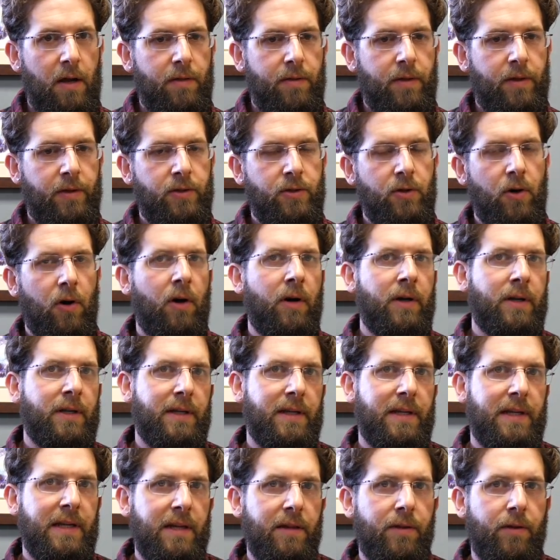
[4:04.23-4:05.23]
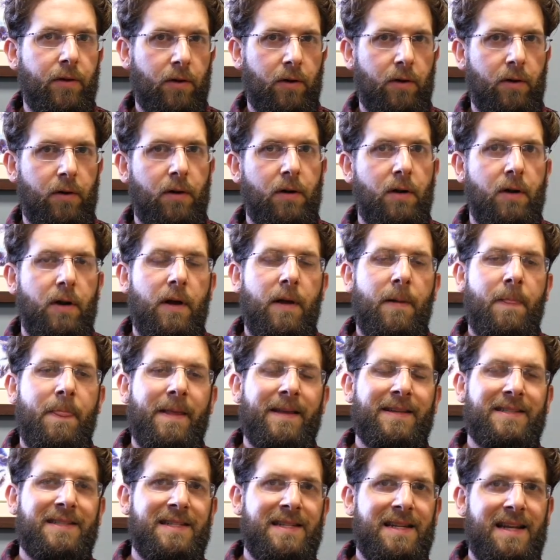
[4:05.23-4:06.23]
The dog either
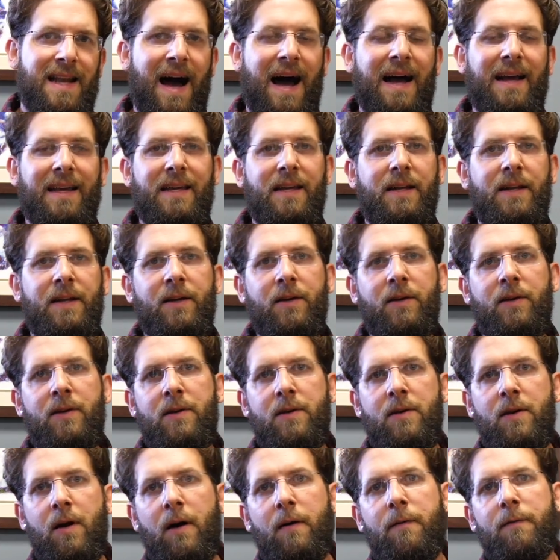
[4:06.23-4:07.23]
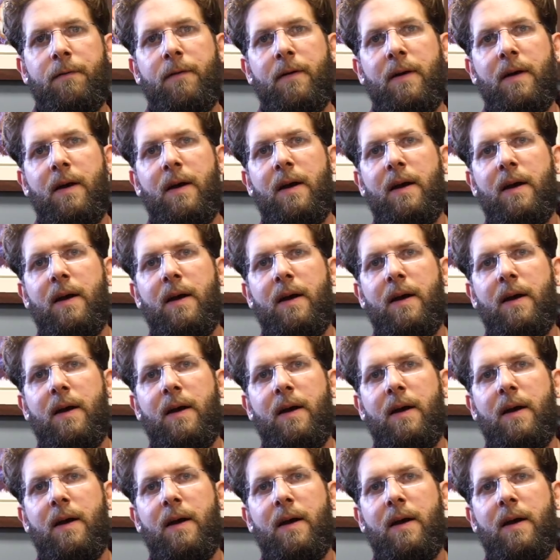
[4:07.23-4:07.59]
is not getting enough